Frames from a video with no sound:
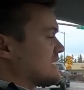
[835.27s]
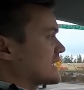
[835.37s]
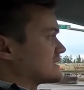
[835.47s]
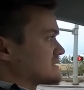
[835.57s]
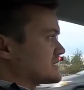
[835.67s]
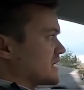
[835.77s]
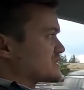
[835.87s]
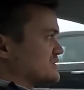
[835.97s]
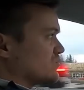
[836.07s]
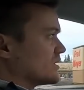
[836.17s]
seconds to
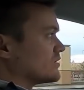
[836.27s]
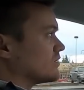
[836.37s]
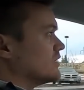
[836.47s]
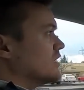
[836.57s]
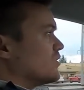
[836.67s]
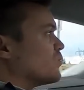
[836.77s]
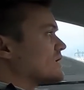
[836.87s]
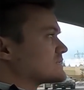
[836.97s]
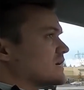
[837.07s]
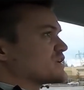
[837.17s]
touch the wheel
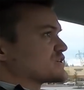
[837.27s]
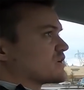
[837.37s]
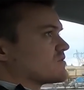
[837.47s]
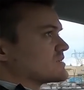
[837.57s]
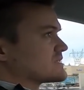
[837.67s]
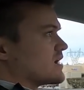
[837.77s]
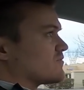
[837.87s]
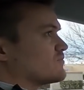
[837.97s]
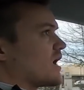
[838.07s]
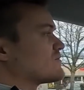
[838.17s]
when it's unsure of itself.